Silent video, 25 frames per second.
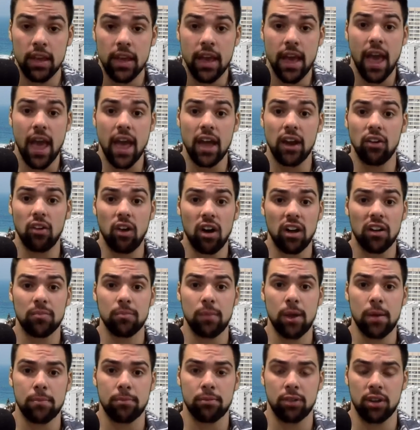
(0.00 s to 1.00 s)
And a lot of
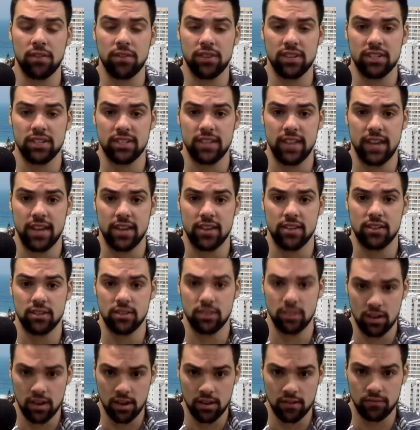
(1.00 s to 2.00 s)
my previous takes
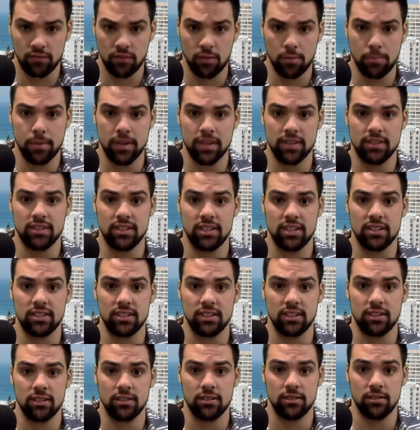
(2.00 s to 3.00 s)
from
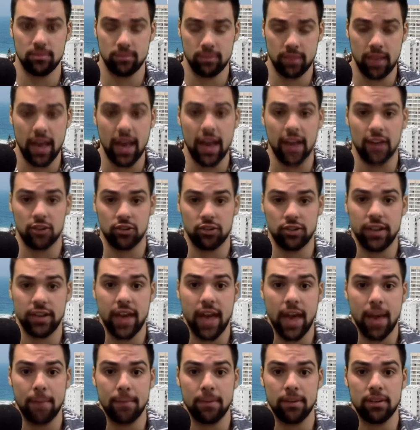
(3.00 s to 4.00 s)
midseason actually
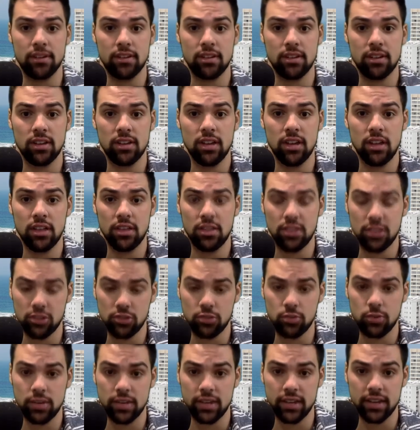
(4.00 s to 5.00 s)
happened this
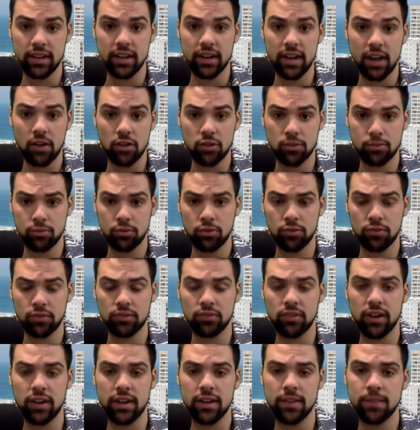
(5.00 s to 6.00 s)
weekend, and I was proven
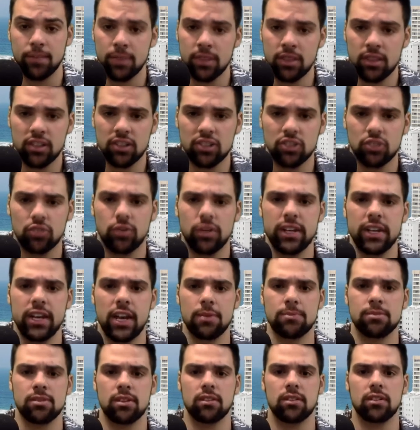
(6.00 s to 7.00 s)
right. There's three
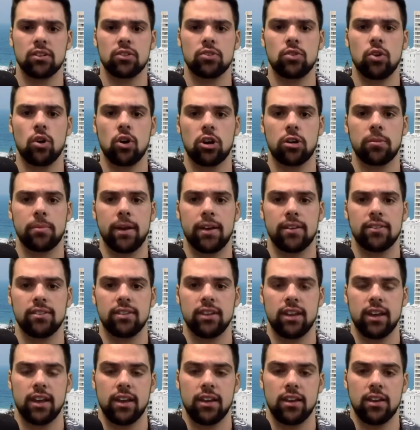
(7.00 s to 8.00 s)
games I'm going to talk about
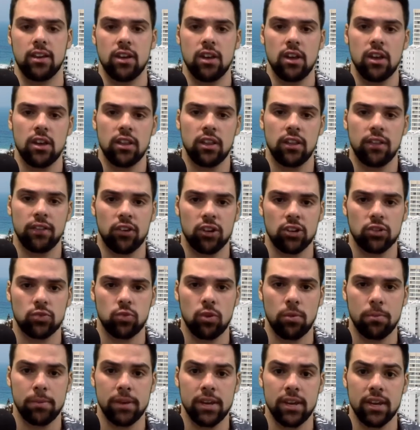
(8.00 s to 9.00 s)
today. The first
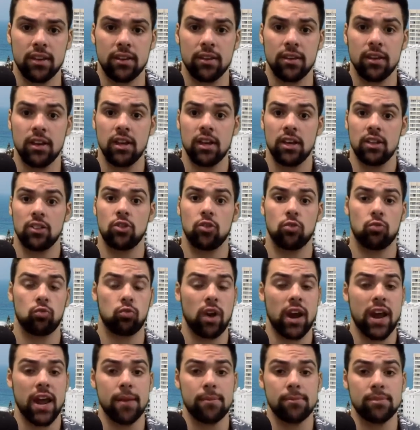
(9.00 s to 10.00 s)
one being the
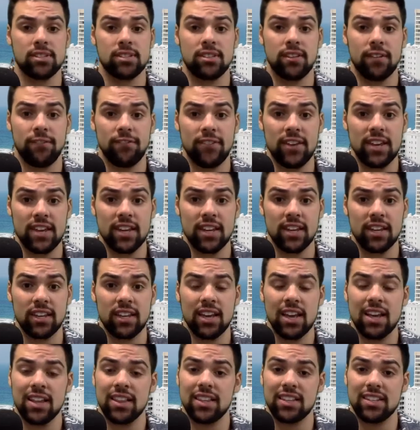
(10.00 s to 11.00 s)
Rams defeating
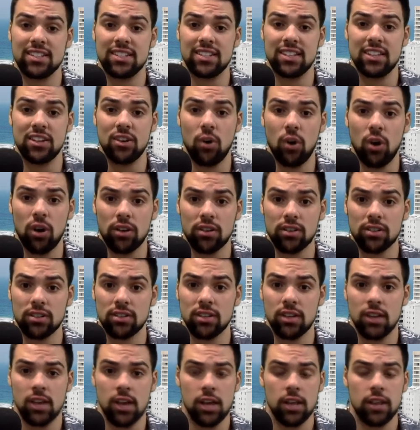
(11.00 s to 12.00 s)
the Seahawks.
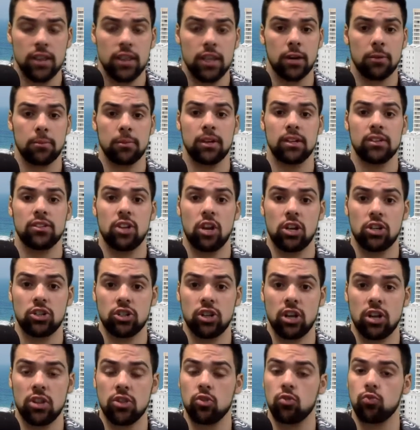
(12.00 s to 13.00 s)
Then I'm going to touch
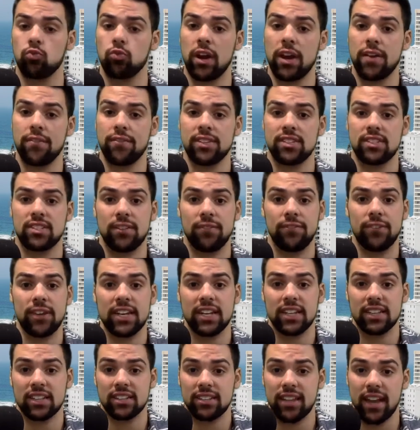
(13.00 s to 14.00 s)
on the Ravens
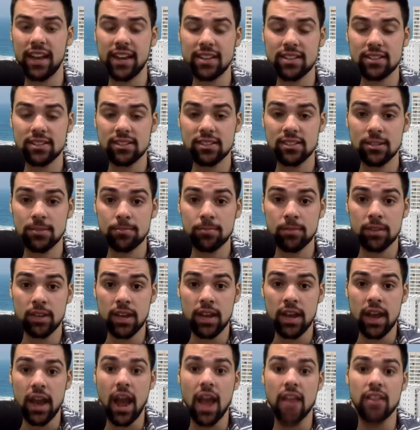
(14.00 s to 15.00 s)
defeating the Titans.
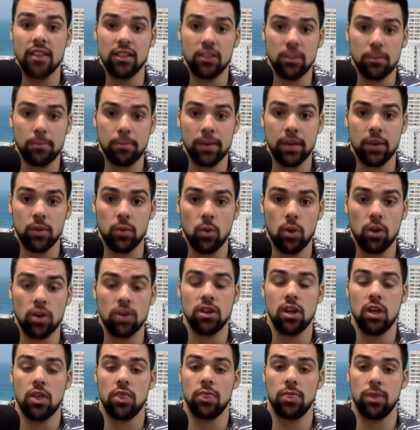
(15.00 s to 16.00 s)
And then the big one,
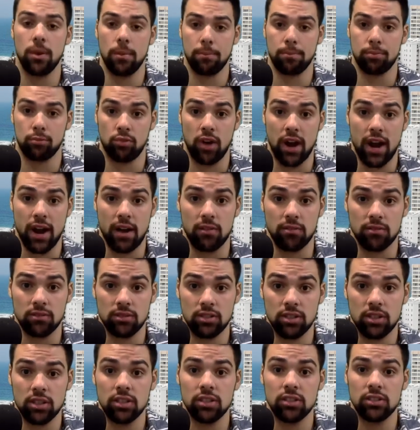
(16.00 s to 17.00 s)
the
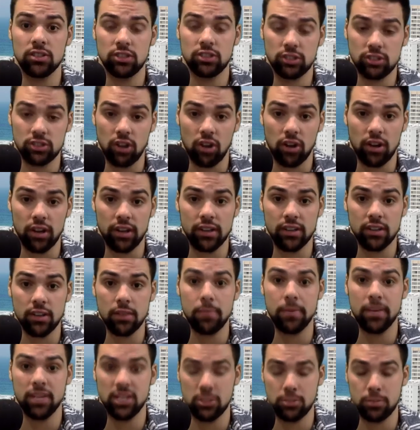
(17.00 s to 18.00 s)
Browns stunning the
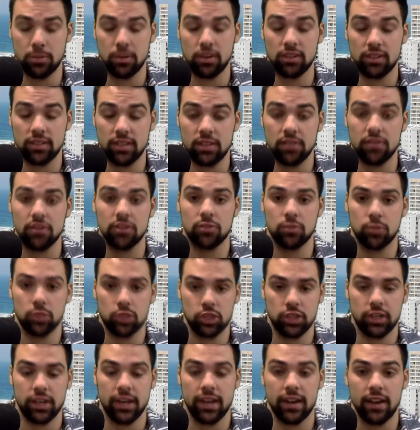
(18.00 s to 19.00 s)
Pittsburgh Steelers, which,
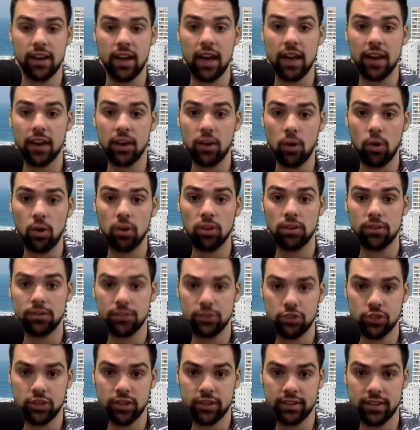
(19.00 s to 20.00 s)
again, I called if you
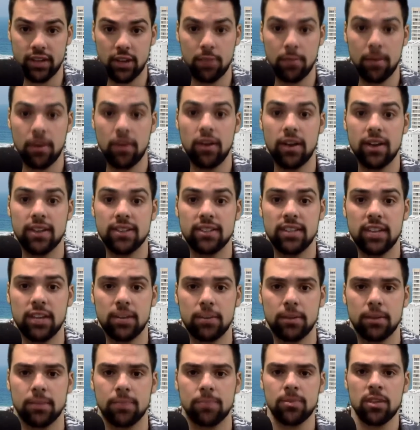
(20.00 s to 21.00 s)
checked out my last
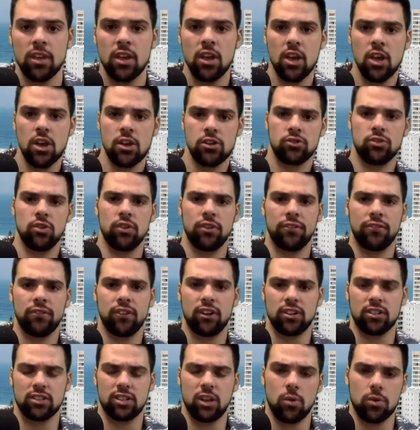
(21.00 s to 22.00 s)
segment. So the
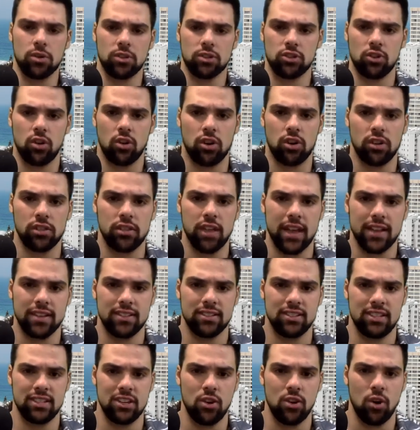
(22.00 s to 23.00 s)
first, I want to start on that
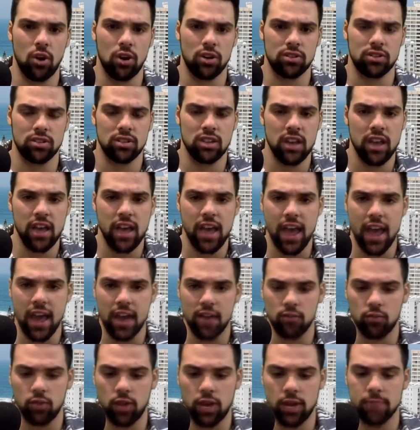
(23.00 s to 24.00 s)
Seahawks
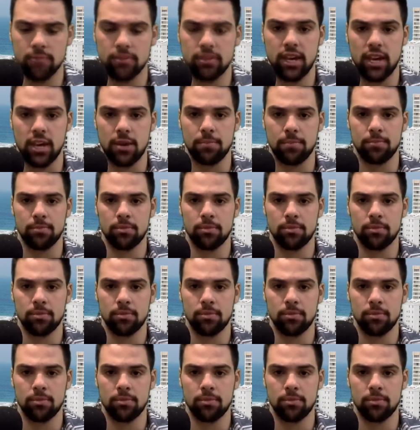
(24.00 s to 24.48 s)
and Rams game.